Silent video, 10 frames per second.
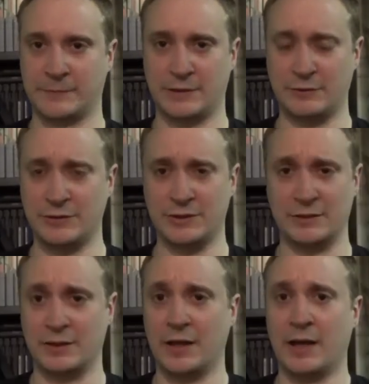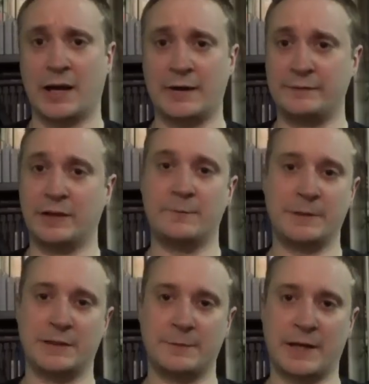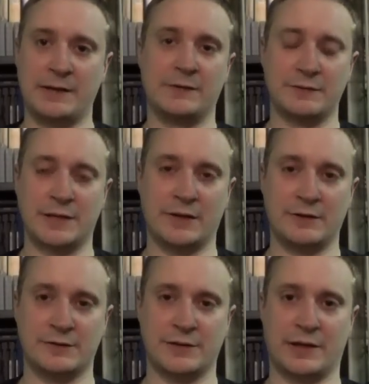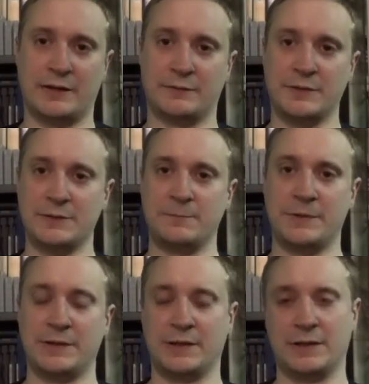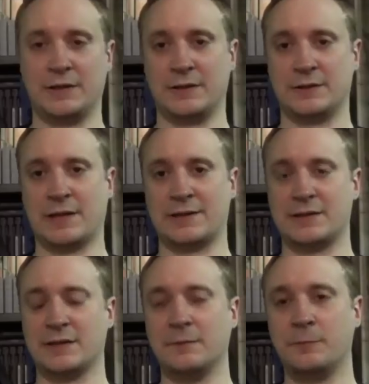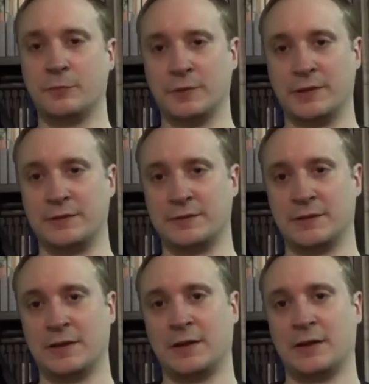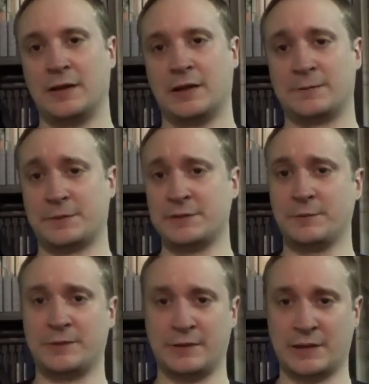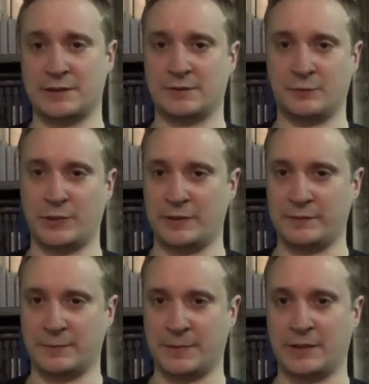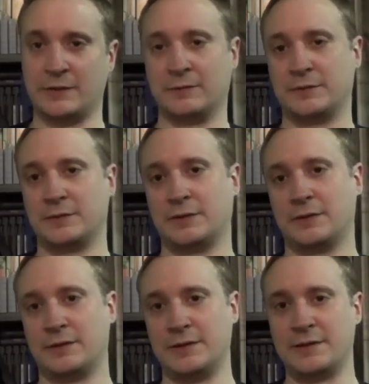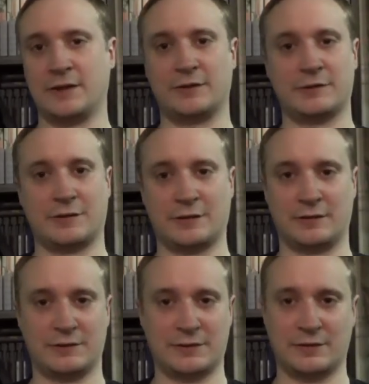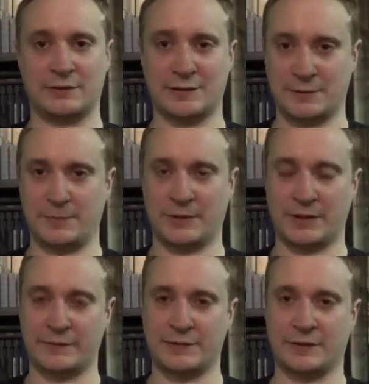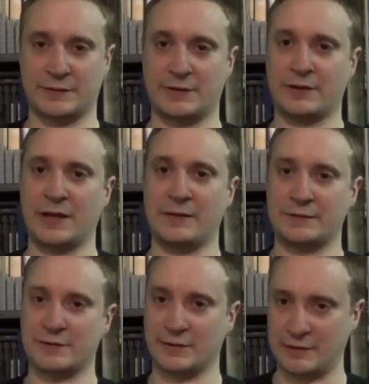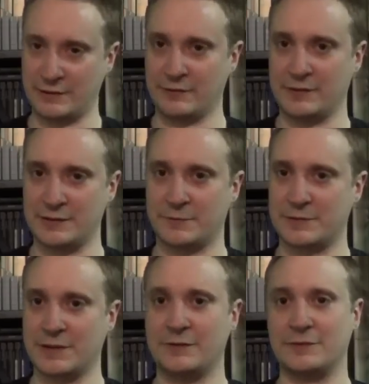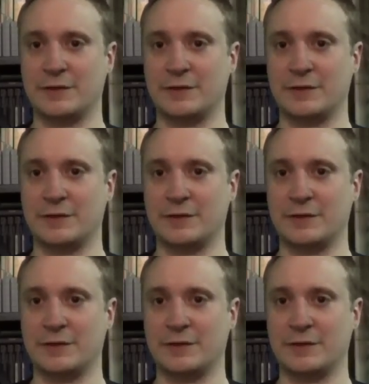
Yoshi. I have not picked up any of those characters yet, and the reason being is at some point, especially with the next wave coming out, these characters are going to start disappearing off the shelves, and they're going to have to start clearing these ones out.